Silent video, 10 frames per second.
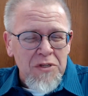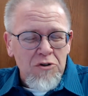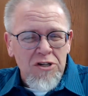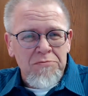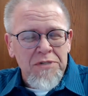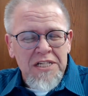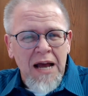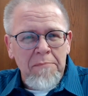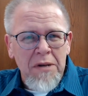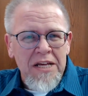Christmas
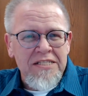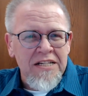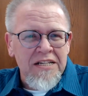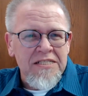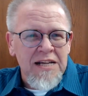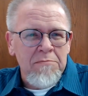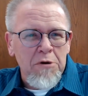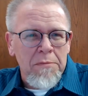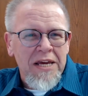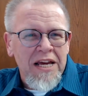got placed in
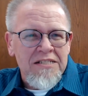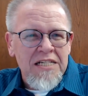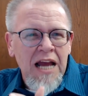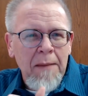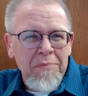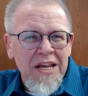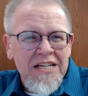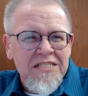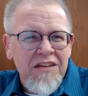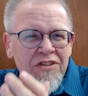December because it got
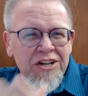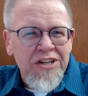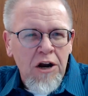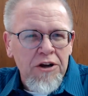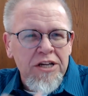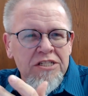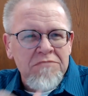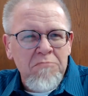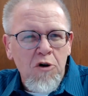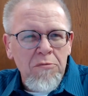placed at the darkest
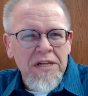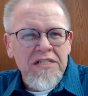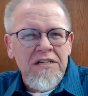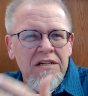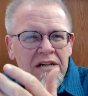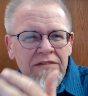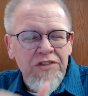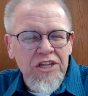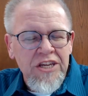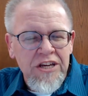moment of
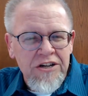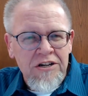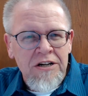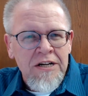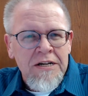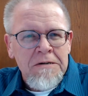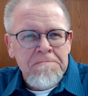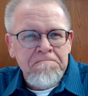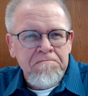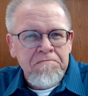the year,
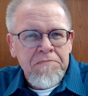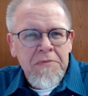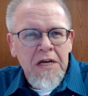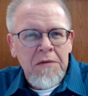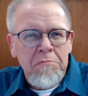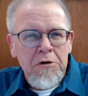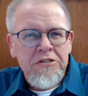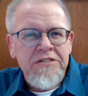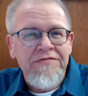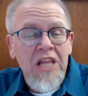a
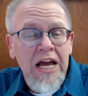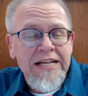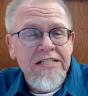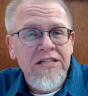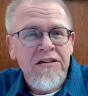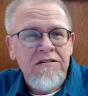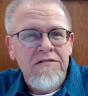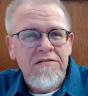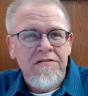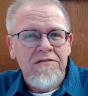burst of light.
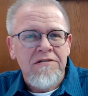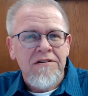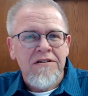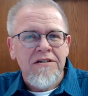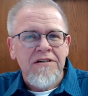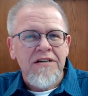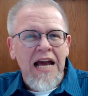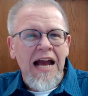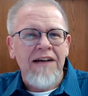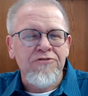
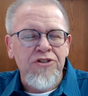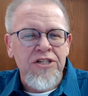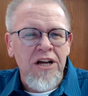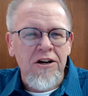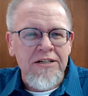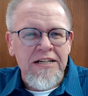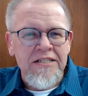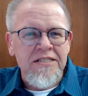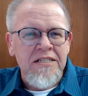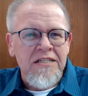After the
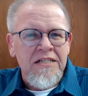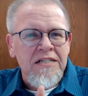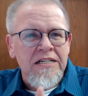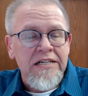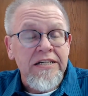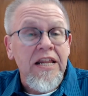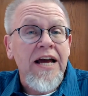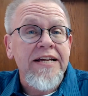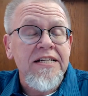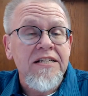darkness,
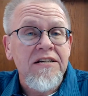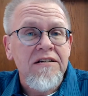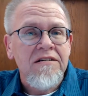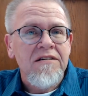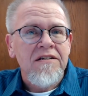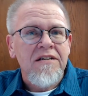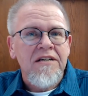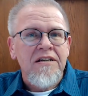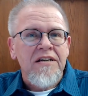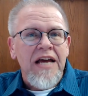light.
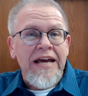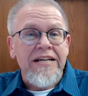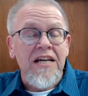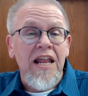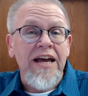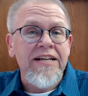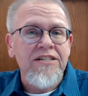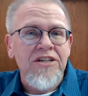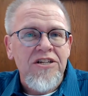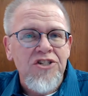And
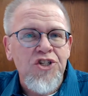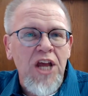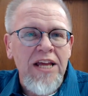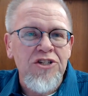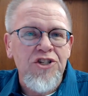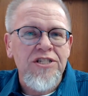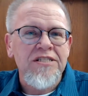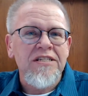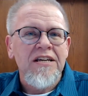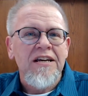light
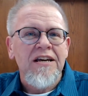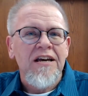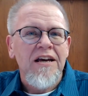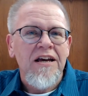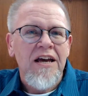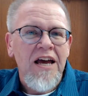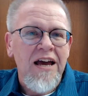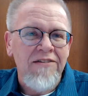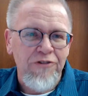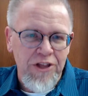changes
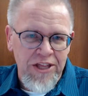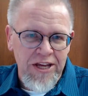everything.